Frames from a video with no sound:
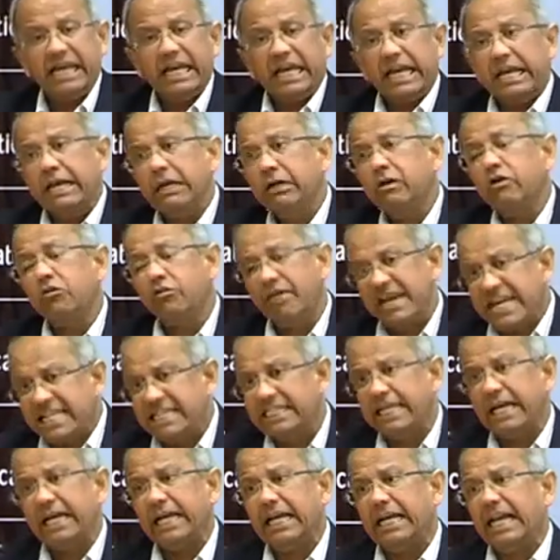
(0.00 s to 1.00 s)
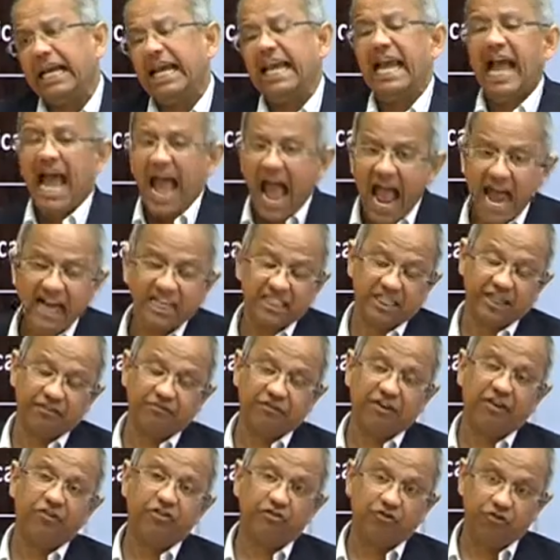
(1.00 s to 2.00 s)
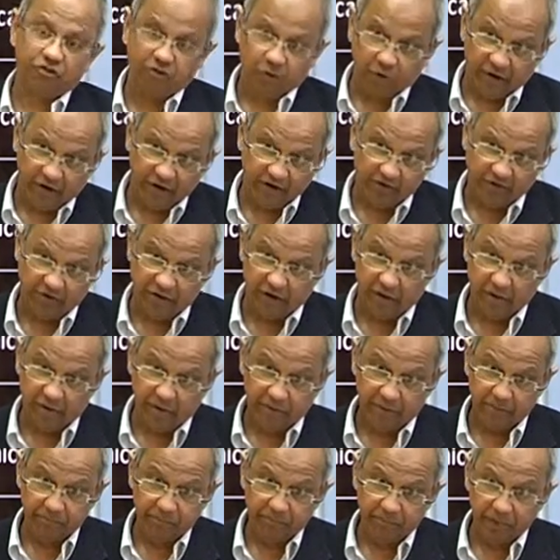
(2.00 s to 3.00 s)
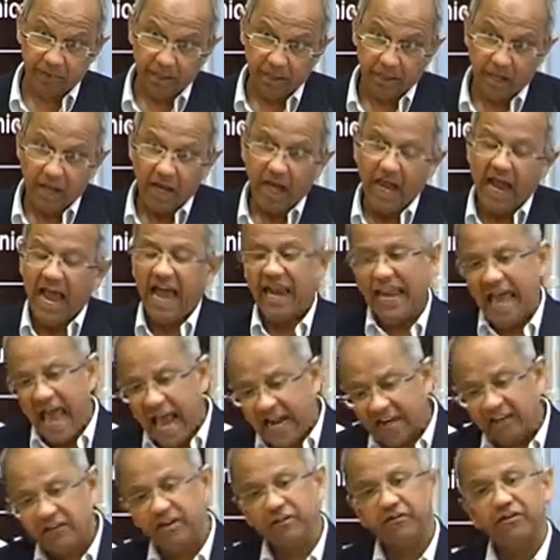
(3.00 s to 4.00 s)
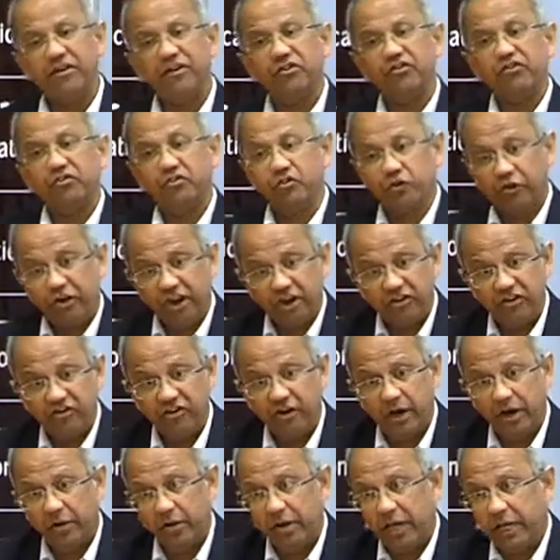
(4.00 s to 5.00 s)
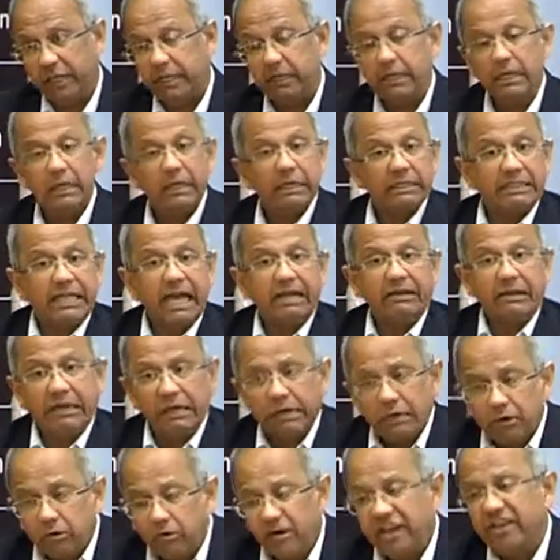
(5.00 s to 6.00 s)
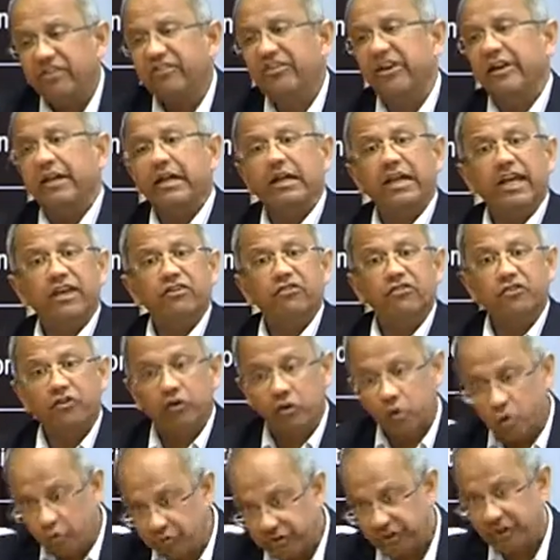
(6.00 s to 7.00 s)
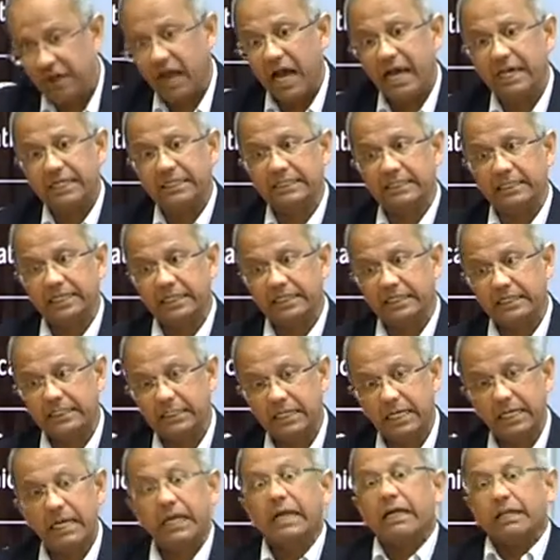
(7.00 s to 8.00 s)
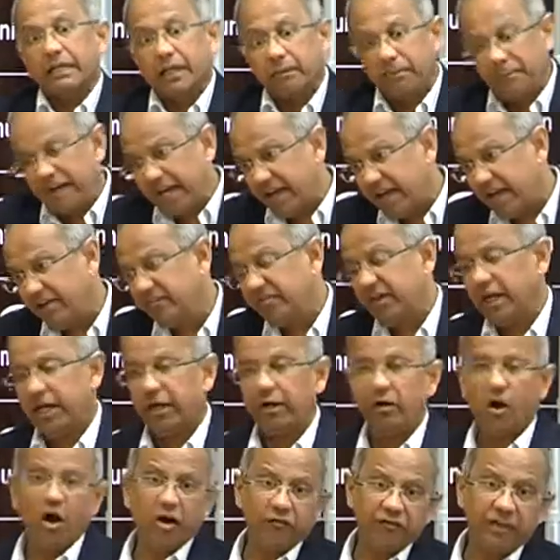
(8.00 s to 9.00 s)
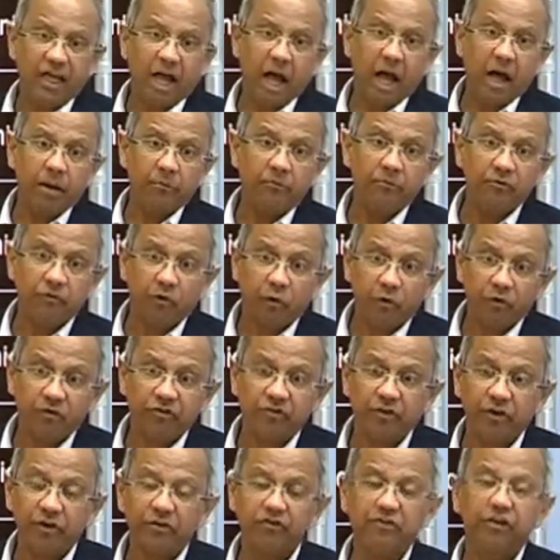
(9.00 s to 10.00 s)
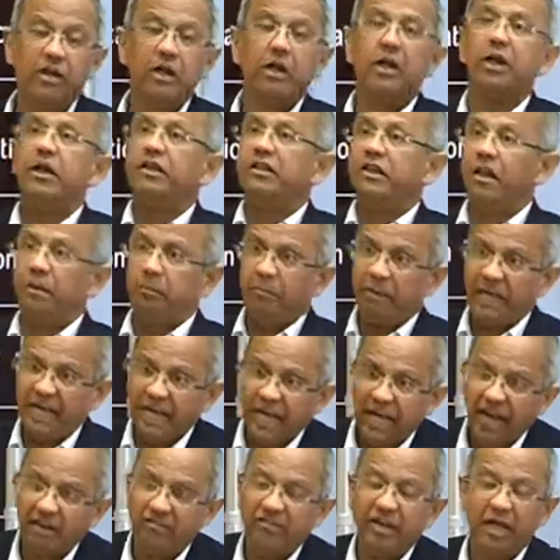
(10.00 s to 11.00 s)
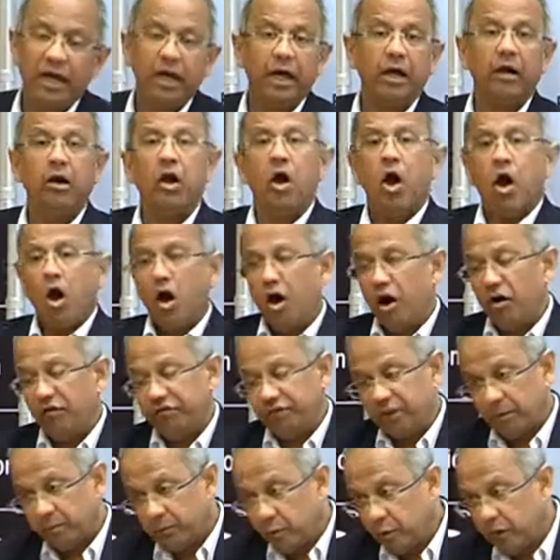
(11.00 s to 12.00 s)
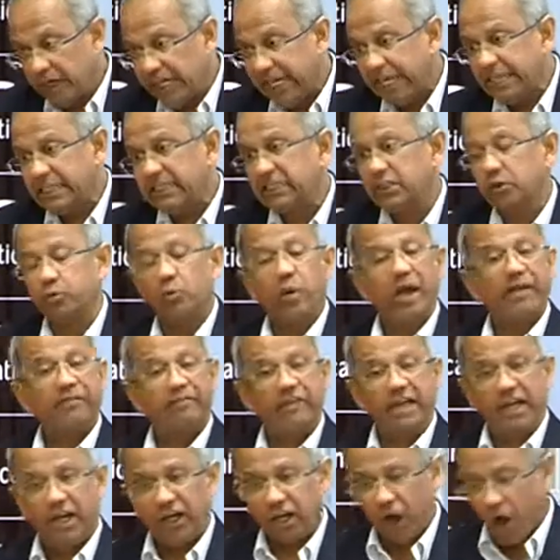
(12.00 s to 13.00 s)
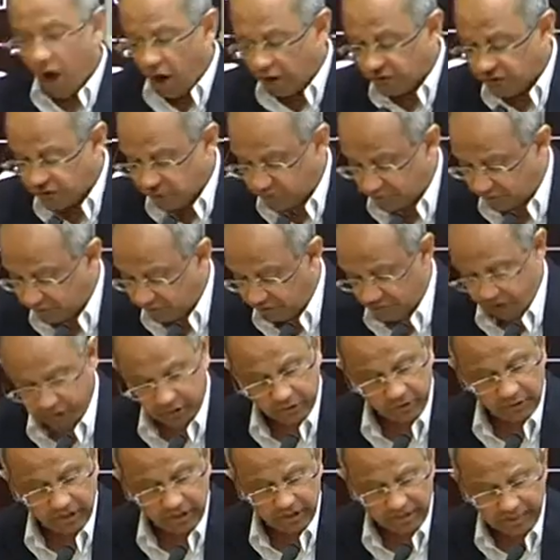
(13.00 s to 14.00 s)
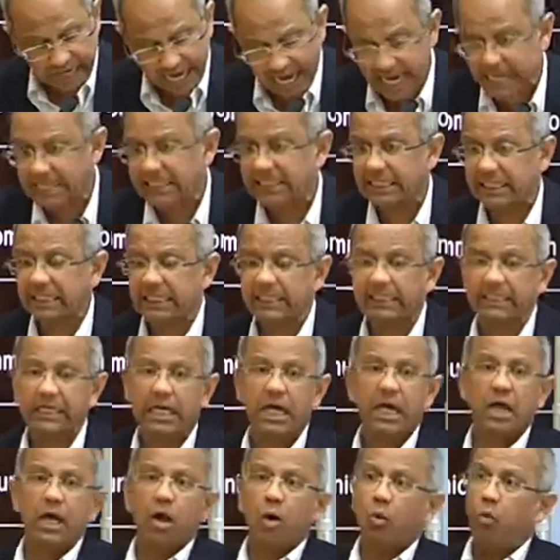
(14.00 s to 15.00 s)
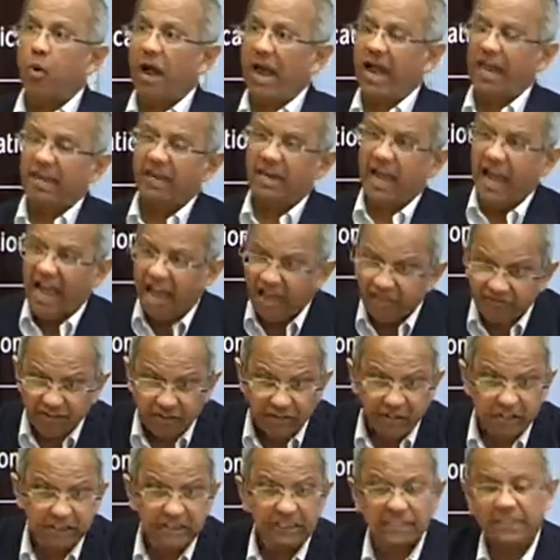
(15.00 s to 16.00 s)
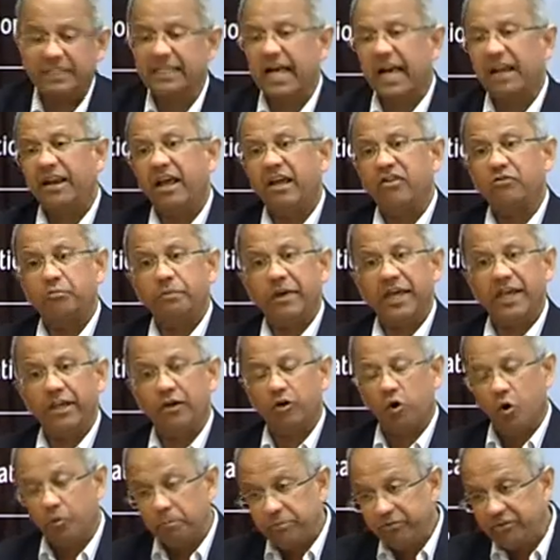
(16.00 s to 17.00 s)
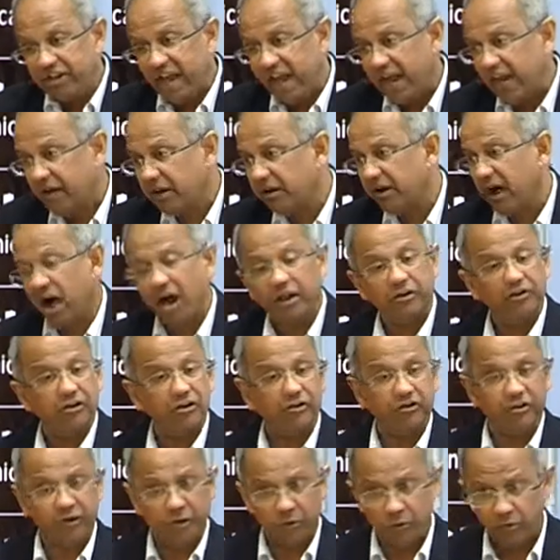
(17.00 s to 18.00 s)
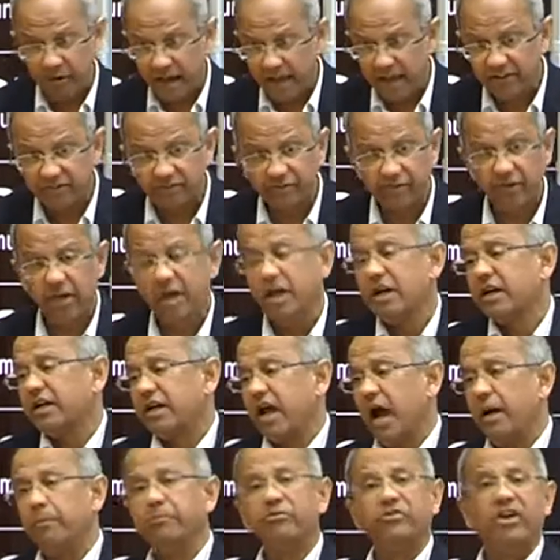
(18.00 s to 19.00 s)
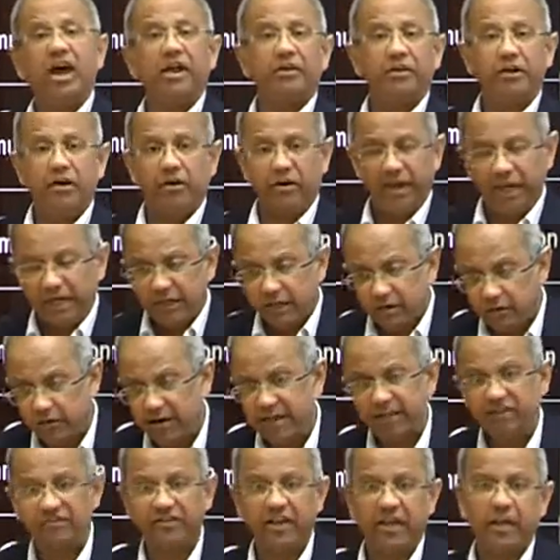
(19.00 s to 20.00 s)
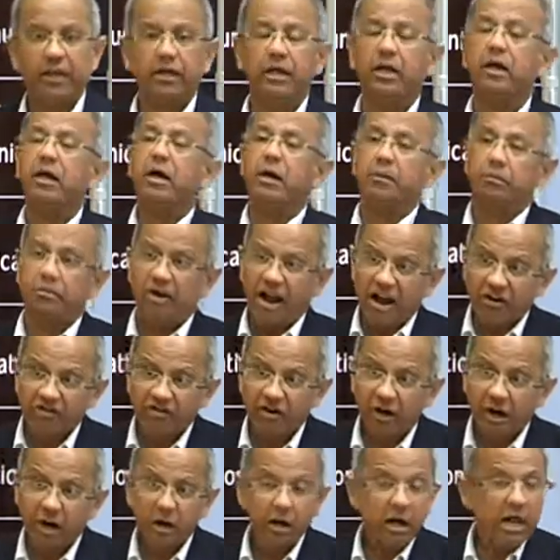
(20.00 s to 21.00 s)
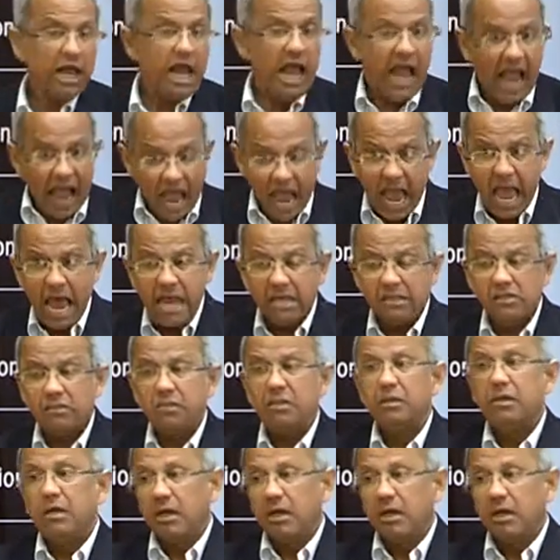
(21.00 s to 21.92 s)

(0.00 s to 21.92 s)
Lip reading: increasingly activist judiciary. An activist judiciary that increasingly scrutinizes the behavior of the armed forces, the behavior of the police when they lodge particular cases, when evidence that has been obtained under duress comes under increasing pressure, and